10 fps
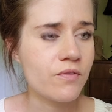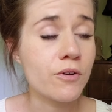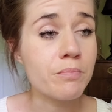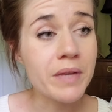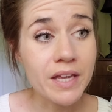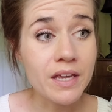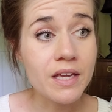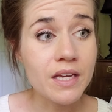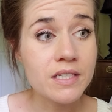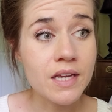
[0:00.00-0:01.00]
For
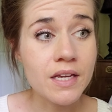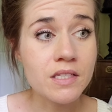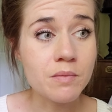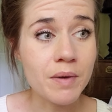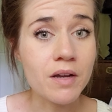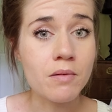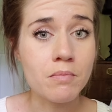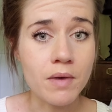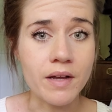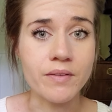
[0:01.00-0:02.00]
me, it takes about a
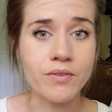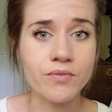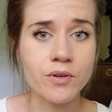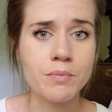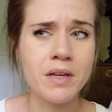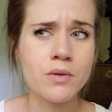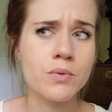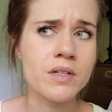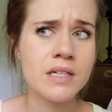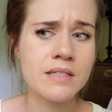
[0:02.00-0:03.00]
month for me to
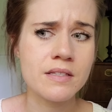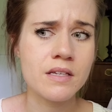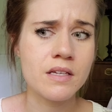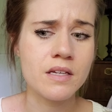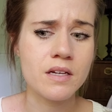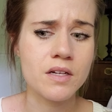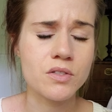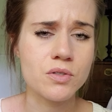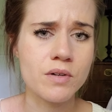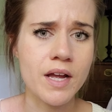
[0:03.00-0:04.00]
really see a
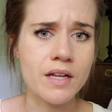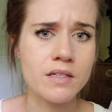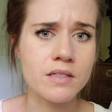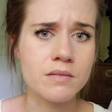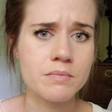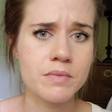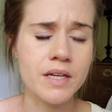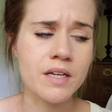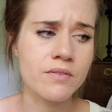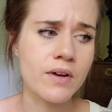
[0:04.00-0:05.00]
trend.
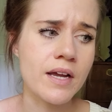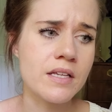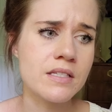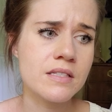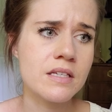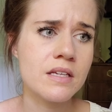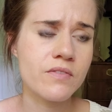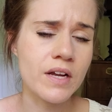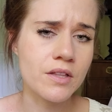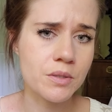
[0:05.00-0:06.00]
Like if
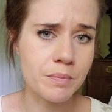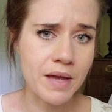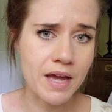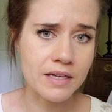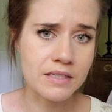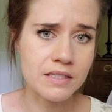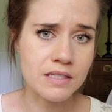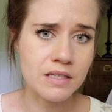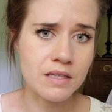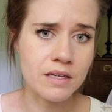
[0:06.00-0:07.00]
I look back and
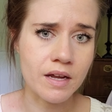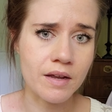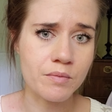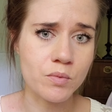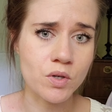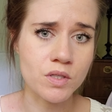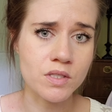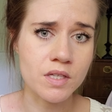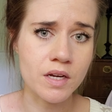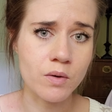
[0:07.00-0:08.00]
see that I'm worse
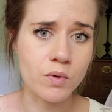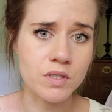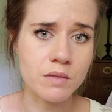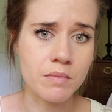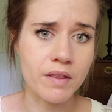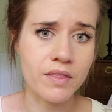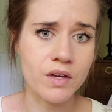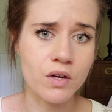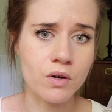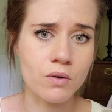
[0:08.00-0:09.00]
than I was a month
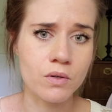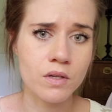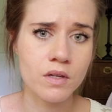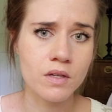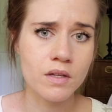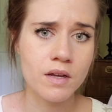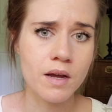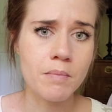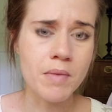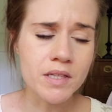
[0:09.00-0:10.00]
ago,
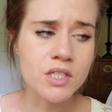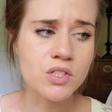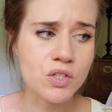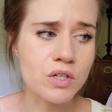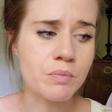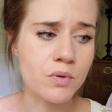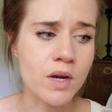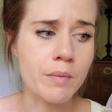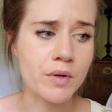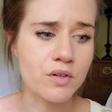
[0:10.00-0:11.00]
a month is a good
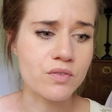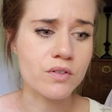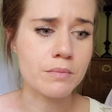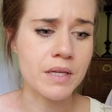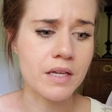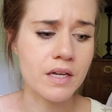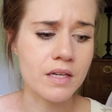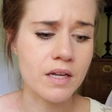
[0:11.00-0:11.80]
barometer for me